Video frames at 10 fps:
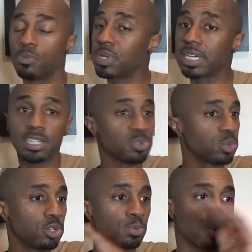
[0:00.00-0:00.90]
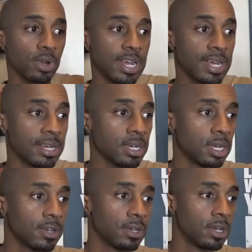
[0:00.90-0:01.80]
Because you bring
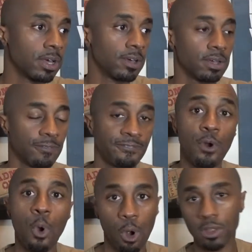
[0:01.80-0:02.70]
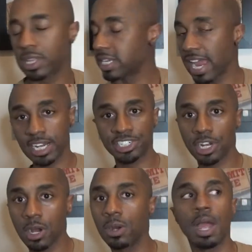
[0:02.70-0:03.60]
four the next
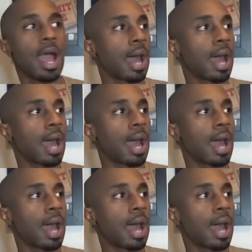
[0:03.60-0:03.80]
show,